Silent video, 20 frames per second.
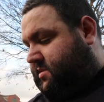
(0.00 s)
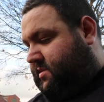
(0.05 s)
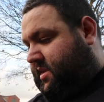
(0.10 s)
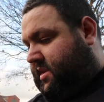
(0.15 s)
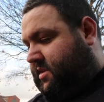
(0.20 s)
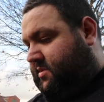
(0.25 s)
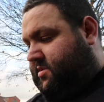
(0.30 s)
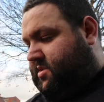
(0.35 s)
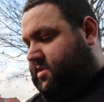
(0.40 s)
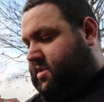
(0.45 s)

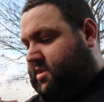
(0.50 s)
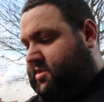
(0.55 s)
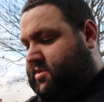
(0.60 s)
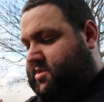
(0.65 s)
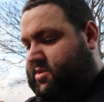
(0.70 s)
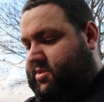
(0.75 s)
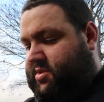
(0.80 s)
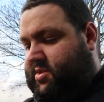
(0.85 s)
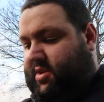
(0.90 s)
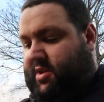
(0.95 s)
No, it's not as
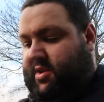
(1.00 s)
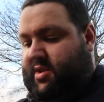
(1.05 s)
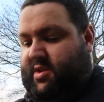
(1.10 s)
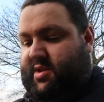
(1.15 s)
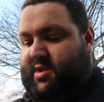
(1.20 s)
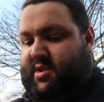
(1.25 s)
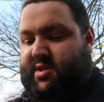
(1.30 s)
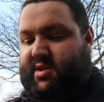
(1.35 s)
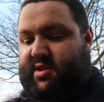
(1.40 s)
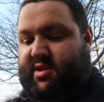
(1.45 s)
good
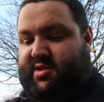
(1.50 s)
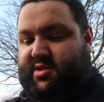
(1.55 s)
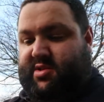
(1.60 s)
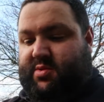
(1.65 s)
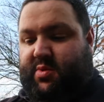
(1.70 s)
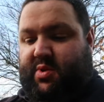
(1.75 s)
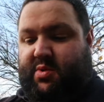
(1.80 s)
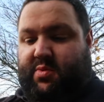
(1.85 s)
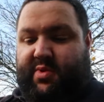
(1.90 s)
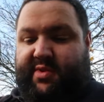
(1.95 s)
as
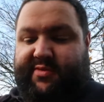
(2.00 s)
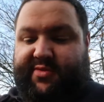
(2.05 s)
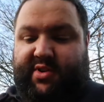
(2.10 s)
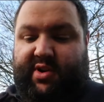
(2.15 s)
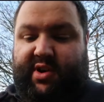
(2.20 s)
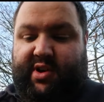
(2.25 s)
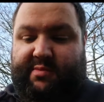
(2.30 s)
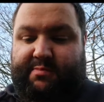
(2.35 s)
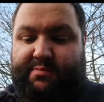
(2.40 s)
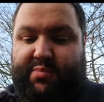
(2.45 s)
the one we've
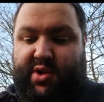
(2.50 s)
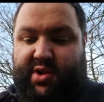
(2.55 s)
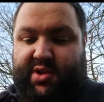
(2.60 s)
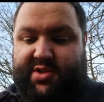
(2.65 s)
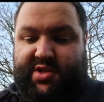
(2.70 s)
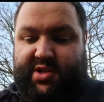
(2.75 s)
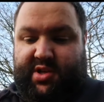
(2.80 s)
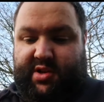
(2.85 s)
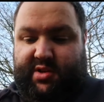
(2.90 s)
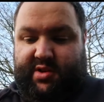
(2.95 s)
got,
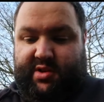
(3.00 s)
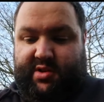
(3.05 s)
but